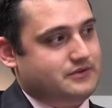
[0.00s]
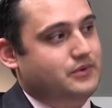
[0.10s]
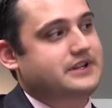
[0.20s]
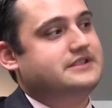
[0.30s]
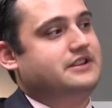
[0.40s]
So
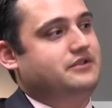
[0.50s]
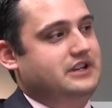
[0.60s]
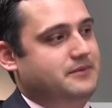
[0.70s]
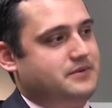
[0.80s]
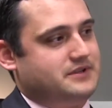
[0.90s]
what is the
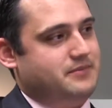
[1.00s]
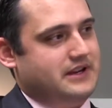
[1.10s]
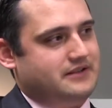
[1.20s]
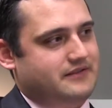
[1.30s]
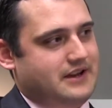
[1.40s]
unique
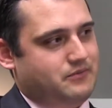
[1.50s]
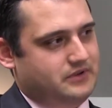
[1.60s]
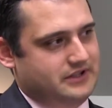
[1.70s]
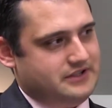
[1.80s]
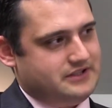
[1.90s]
perspective that
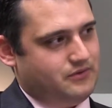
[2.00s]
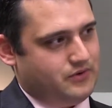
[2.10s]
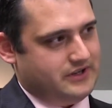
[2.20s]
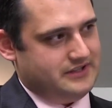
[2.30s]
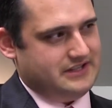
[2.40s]
religious
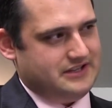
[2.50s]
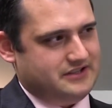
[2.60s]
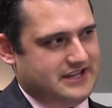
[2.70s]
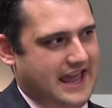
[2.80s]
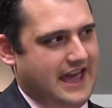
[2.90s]

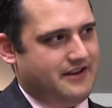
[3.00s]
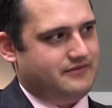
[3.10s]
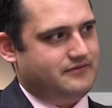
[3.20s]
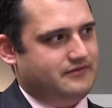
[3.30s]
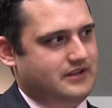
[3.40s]
organizations
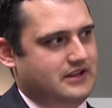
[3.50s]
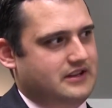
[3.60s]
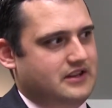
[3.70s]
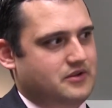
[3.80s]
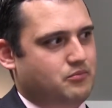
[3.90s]
have
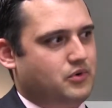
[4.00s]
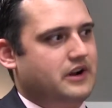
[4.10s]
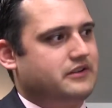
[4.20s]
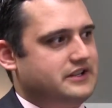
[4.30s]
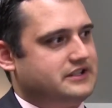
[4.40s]
in the
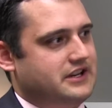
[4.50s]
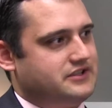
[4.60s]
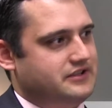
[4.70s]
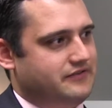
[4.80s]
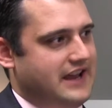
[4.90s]
broader
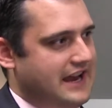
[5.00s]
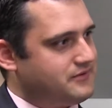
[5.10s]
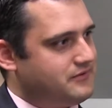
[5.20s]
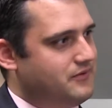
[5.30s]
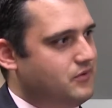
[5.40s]
discussion of
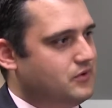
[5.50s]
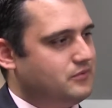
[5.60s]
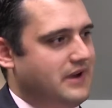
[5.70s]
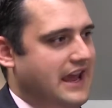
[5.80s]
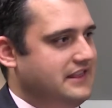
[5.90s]
tax
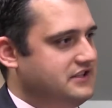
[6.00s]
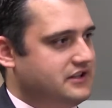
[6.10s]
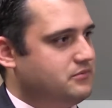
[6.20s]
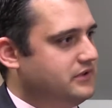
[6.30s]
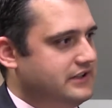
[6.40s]
reform and the
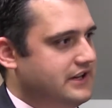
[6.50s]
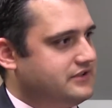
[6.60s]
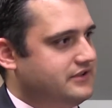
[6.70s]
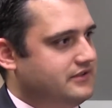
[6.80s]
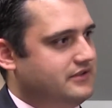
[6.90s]
charitable
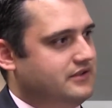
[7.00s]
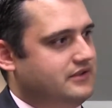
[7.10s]
deduction?